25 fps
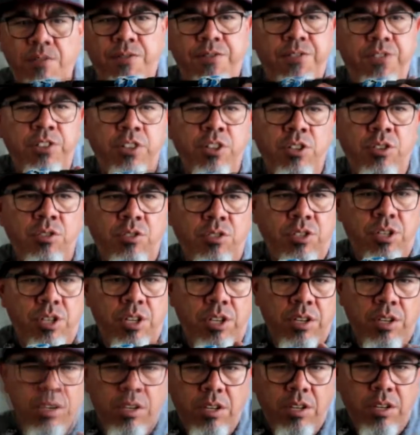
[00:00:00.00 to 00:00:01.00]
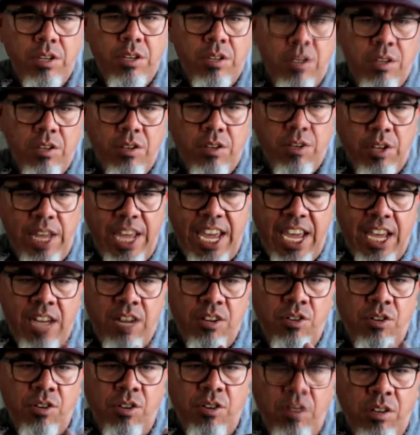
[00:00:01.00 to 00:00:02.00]
flute
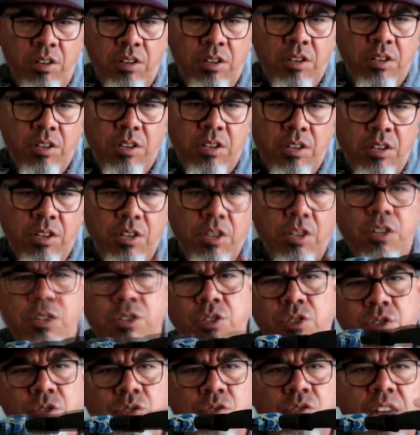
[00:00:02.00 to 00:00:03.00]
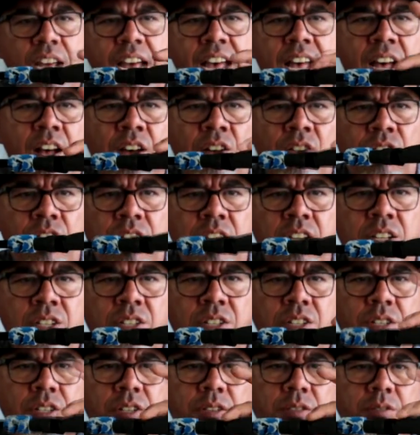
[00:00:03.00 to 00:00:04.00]
handle to now
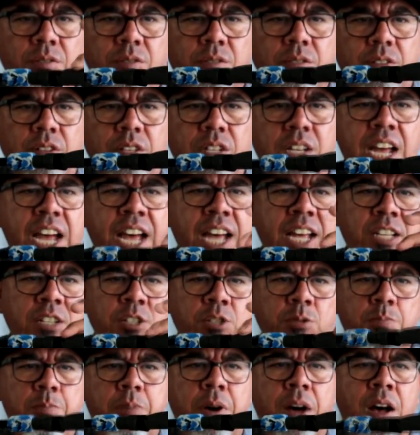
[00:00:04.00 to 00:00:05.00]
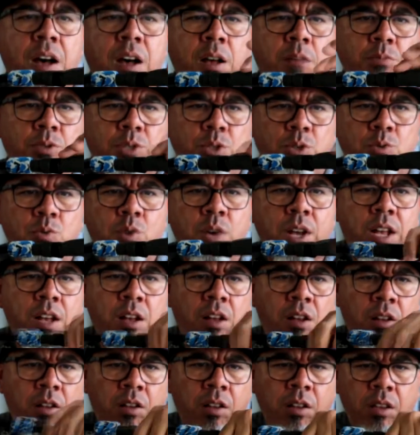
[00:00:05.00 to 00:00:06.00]
this nice palm
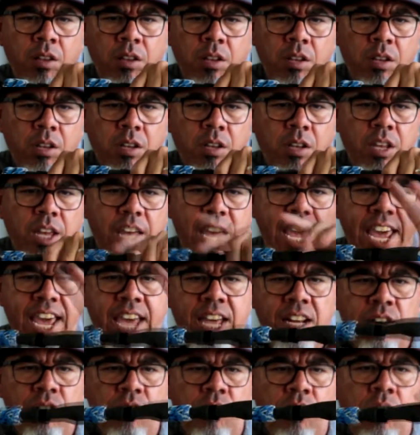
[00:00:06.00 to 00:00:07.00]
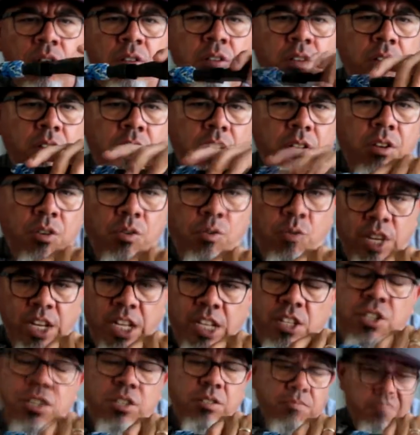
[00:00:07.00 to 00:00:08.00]
swell handle,
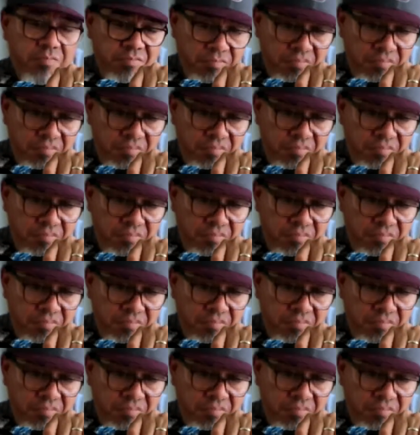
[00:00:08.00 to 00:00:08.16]
which